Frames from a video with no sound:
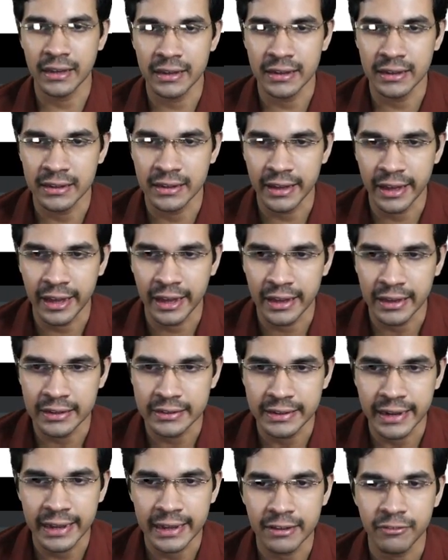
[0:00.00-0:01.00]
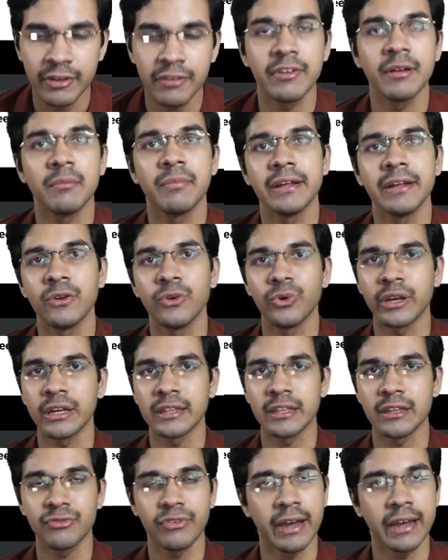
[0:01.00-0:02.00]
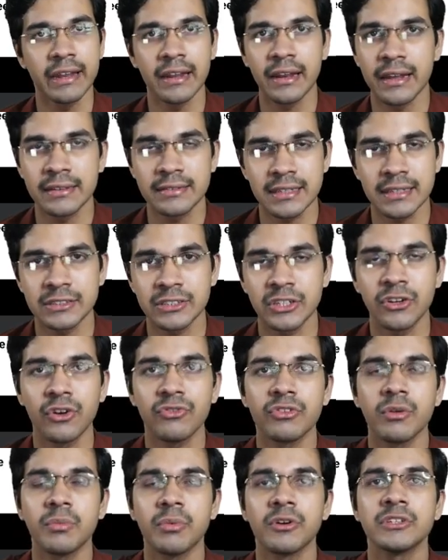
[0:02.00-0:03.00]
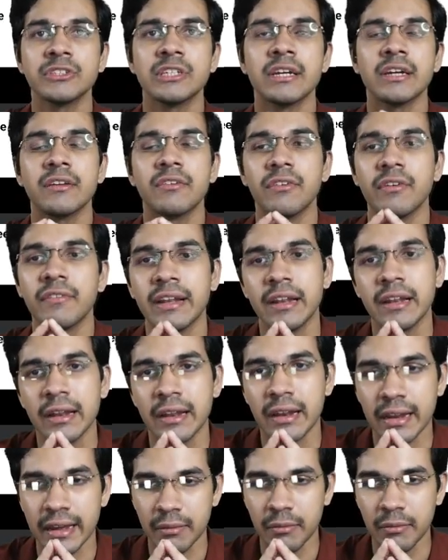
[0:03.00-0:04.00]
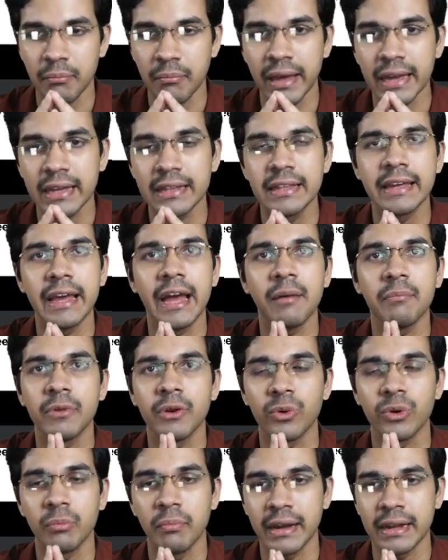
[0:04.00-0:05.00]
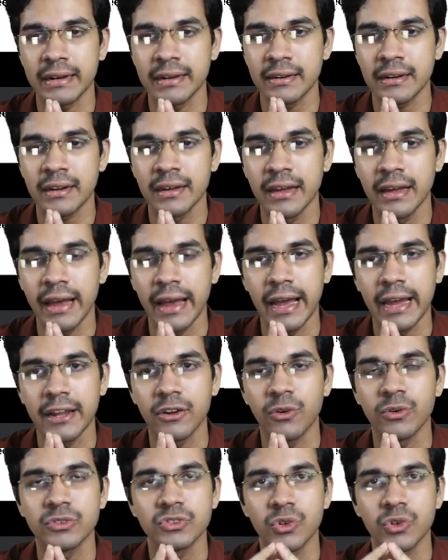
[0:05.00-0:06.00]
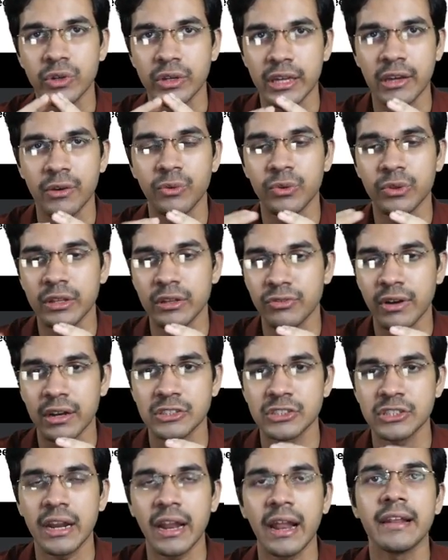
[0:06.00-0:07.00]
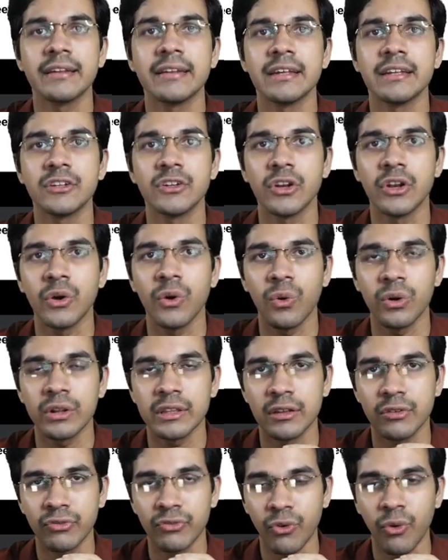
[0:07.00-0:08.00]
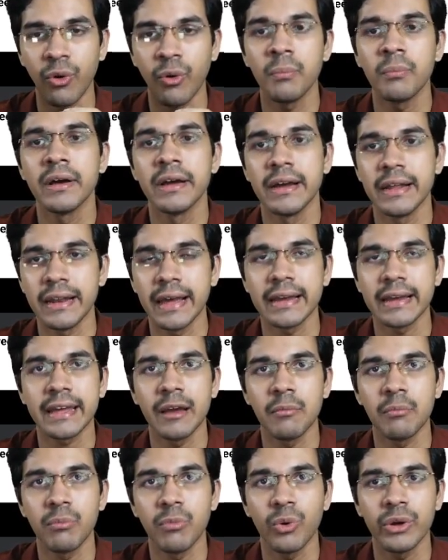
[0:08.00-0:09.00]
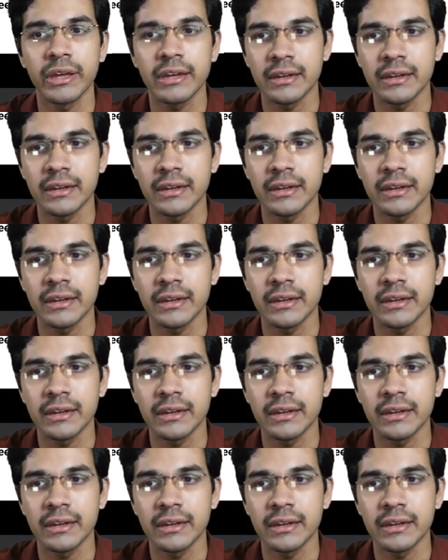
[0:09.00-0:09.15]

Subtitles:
like we will be doing the finalization of the project. We will make the app look better and also give the functionality to load the form, like employee